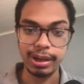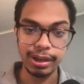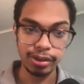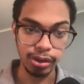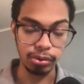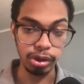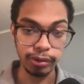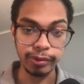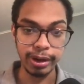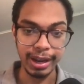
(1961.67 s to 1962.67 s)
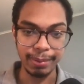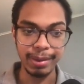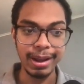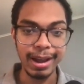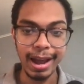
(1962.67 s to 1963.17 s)
So look for him,
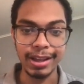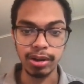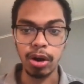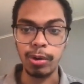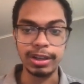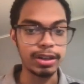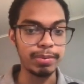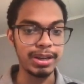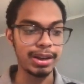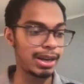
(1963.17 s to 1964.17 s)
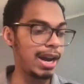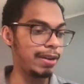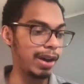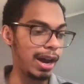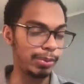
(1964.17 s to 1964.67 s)
as always, to be a kind
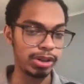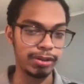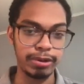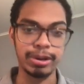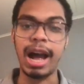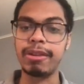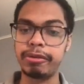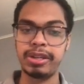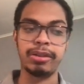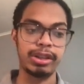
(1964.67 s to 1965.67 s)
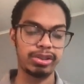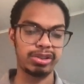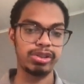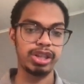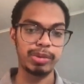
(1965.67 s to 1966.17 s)
of option if you're not feeling
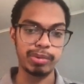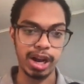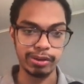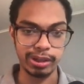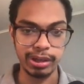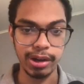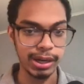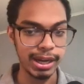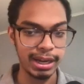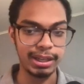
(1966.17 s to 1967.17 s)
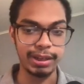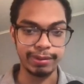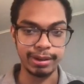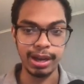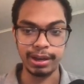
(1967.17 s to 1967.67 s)
Sergei Bobrovsky on any
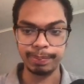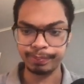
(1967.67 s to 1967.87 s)
given night.